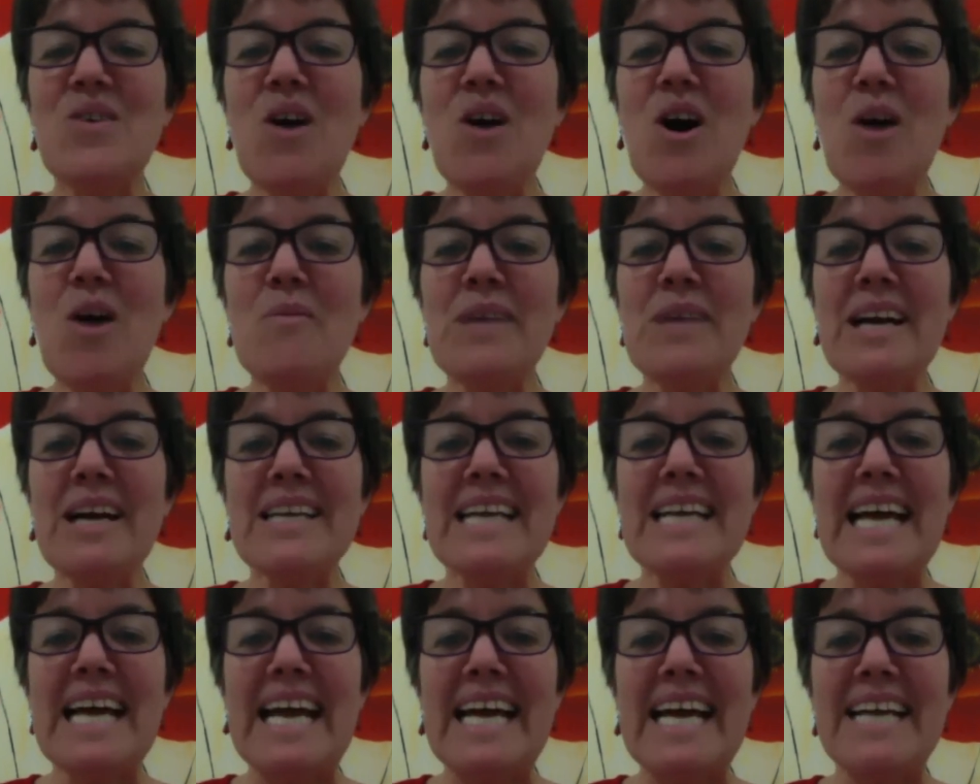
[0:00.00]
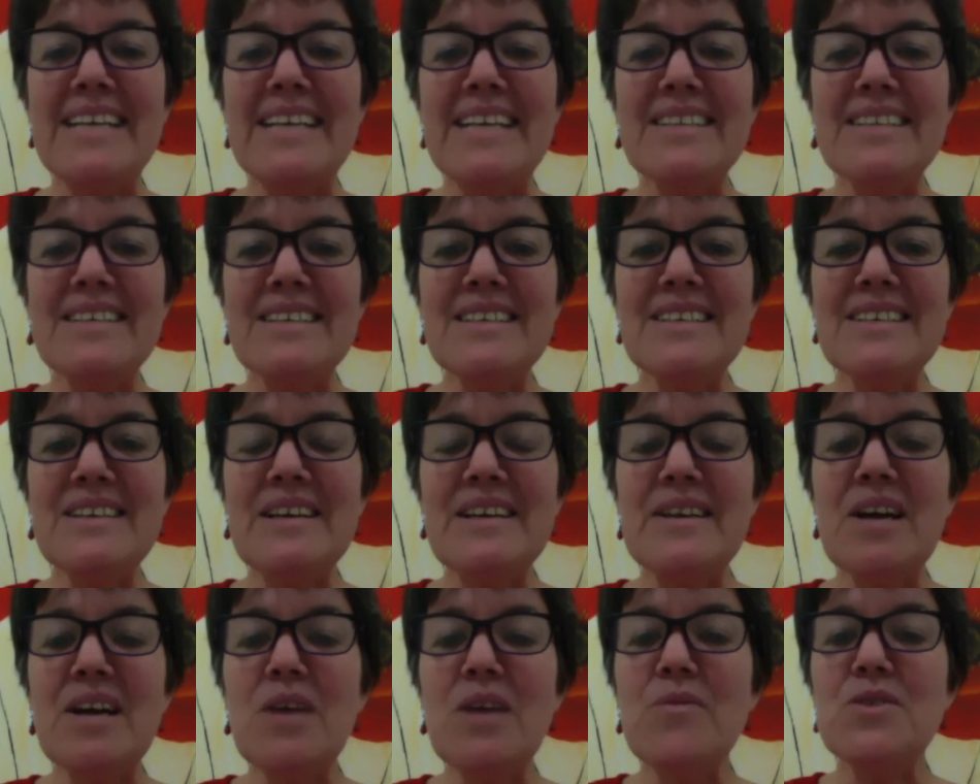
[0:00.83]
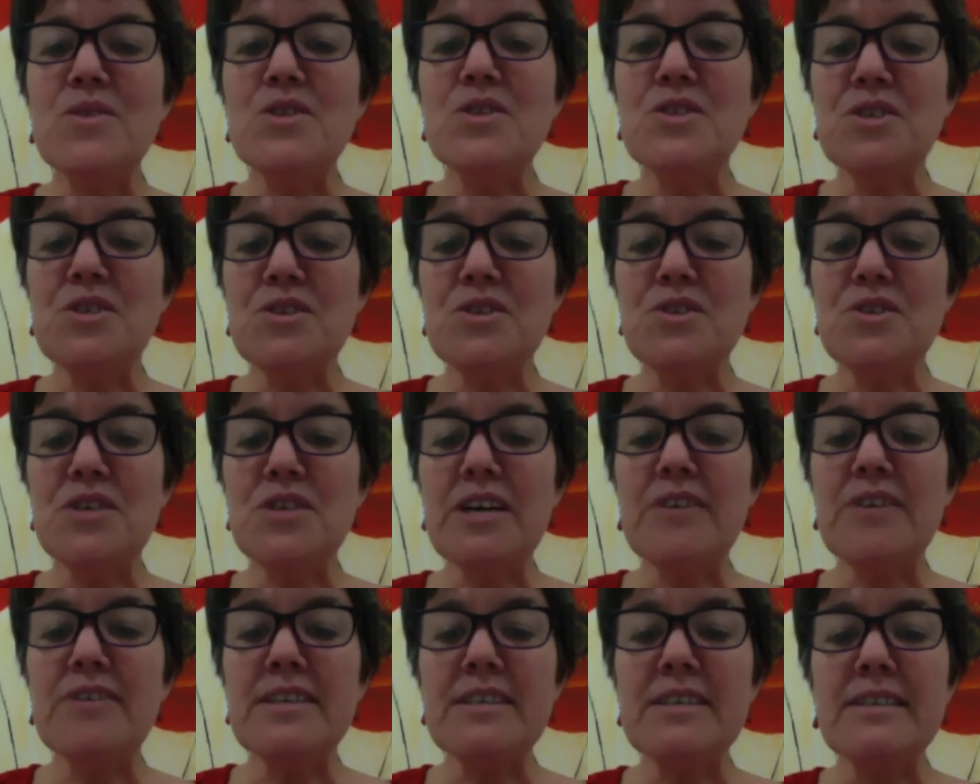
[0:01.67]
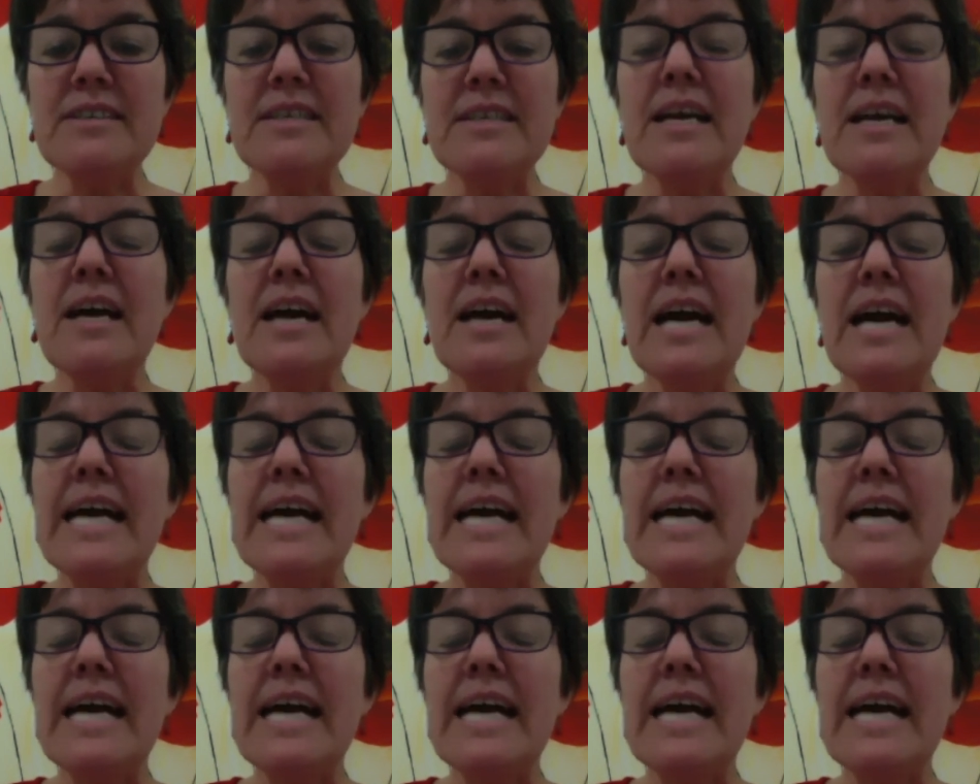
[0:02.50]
I'm going to hand it over to you, Sheridan.